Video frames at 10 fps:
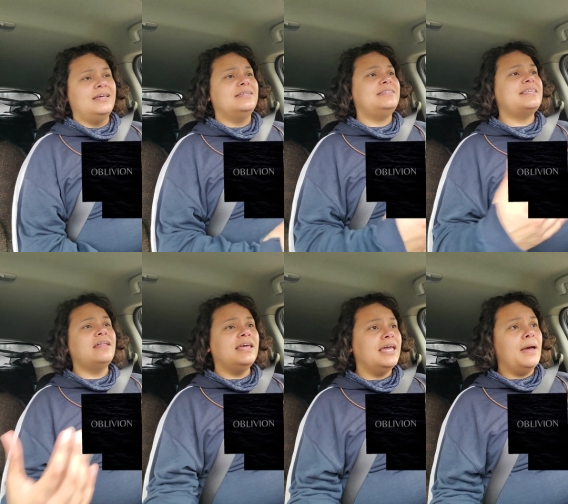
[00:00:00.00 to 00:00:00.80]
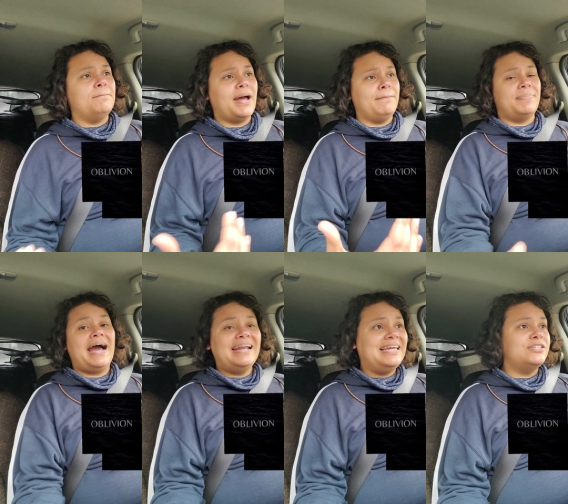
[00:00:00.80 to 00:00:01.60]
selling my
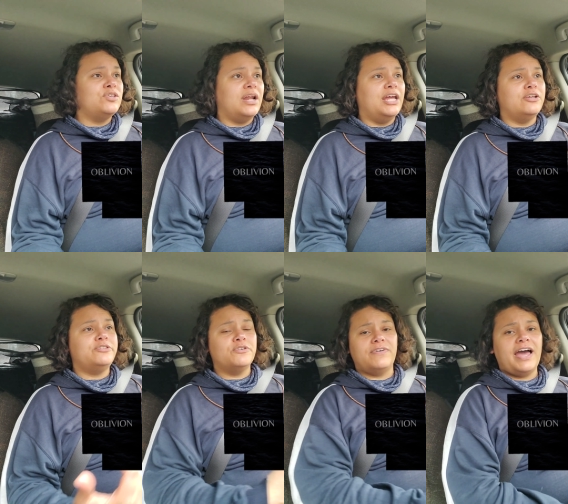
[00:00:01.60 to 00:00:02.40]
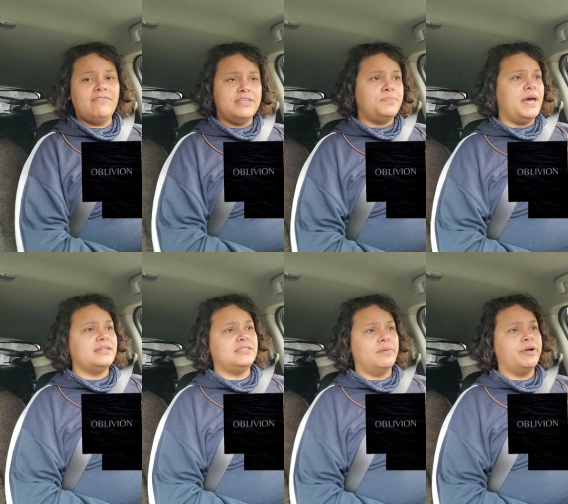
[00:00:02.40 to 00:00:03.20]
body so that I could survive this
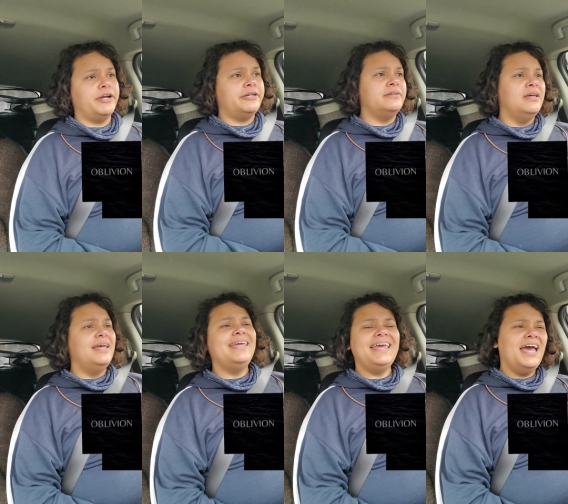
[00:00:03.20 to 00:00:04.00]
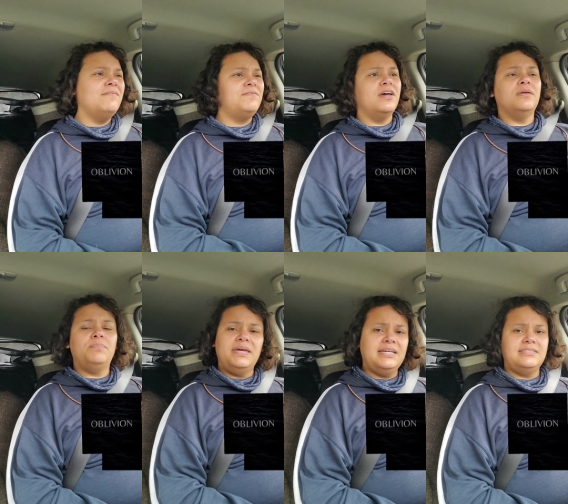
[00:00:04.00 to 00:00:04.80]
past summer. Yeah, I'm fucking
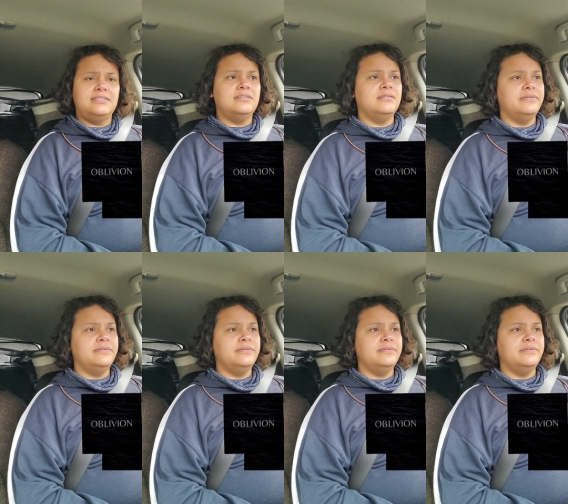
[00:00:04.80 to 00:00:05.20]
pissed.